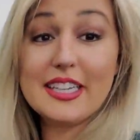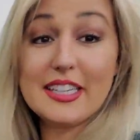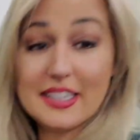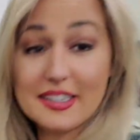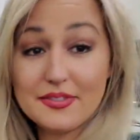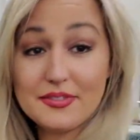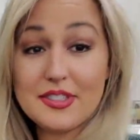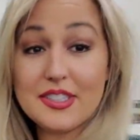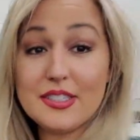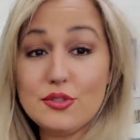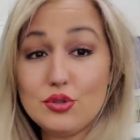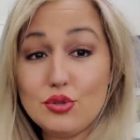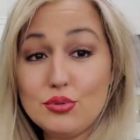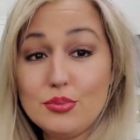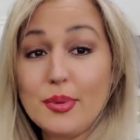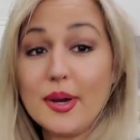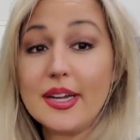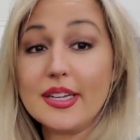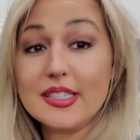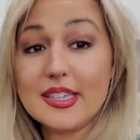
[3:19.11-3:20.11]
gifted to
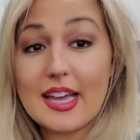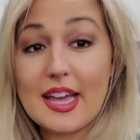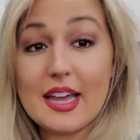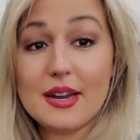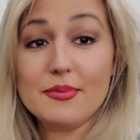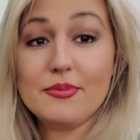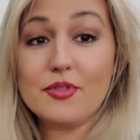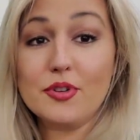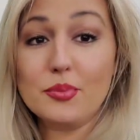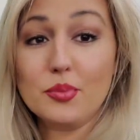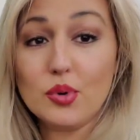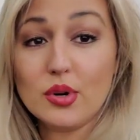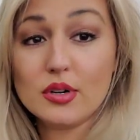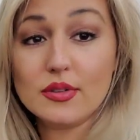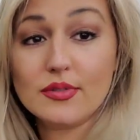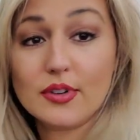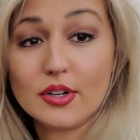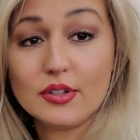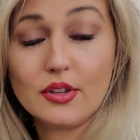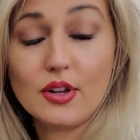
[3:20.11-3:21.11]
my dad from one
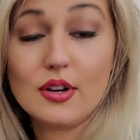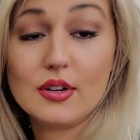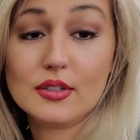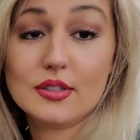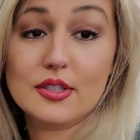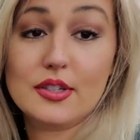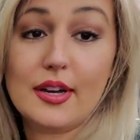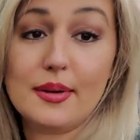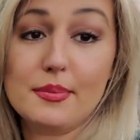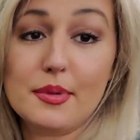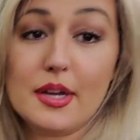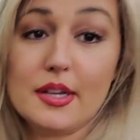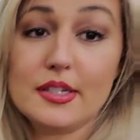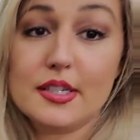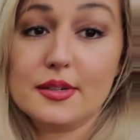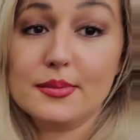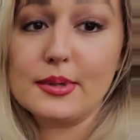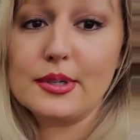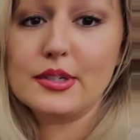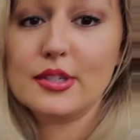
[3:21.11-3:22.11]
of our longtime
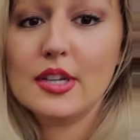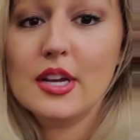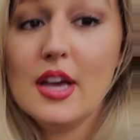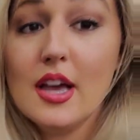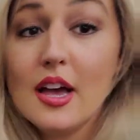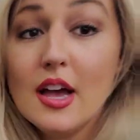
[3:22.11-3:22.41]
customers.